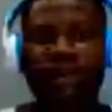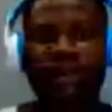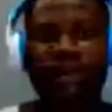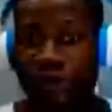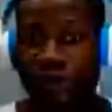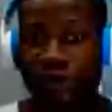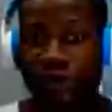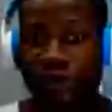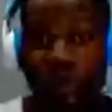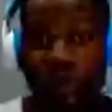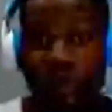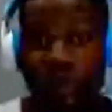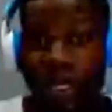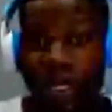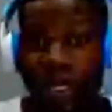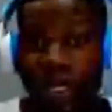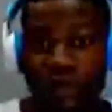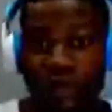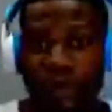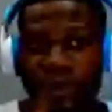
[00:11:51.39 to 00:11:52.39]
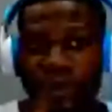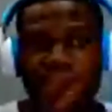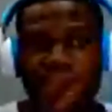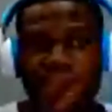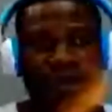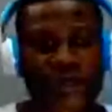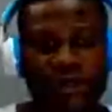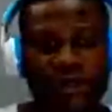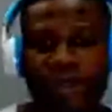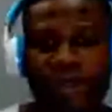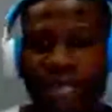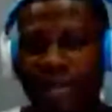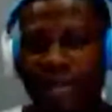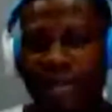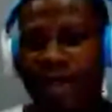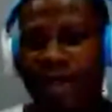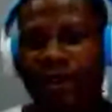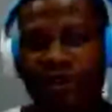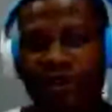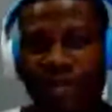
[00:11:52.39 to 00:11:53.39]
you could handle. You take the
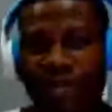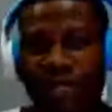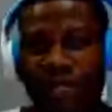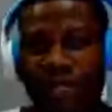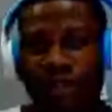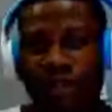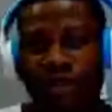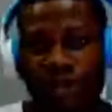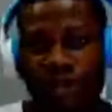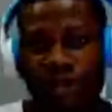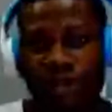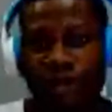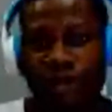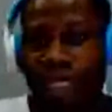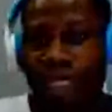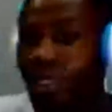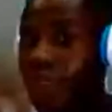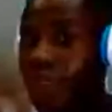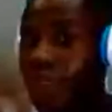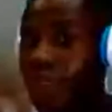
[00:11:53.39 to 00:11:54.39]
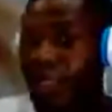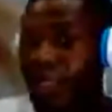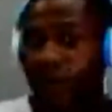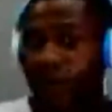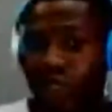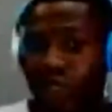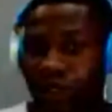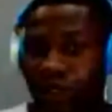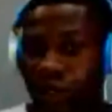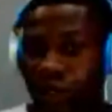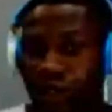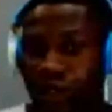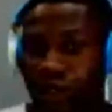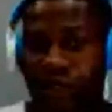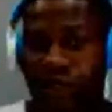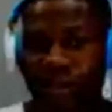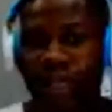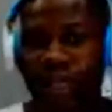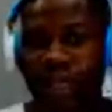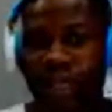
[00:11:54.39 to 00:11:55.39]
contract, you do it, and deliver the job.
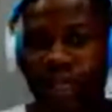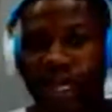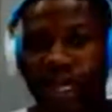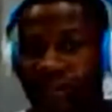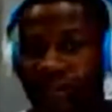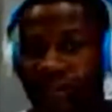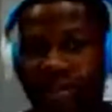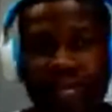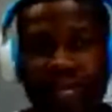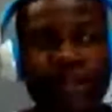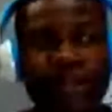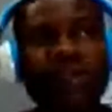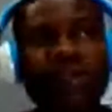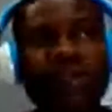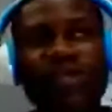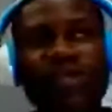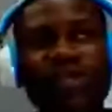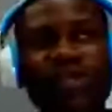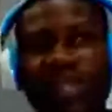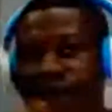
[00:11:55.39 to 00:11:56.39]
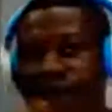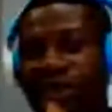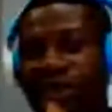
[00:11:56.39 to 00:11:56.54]
Immediately you send it to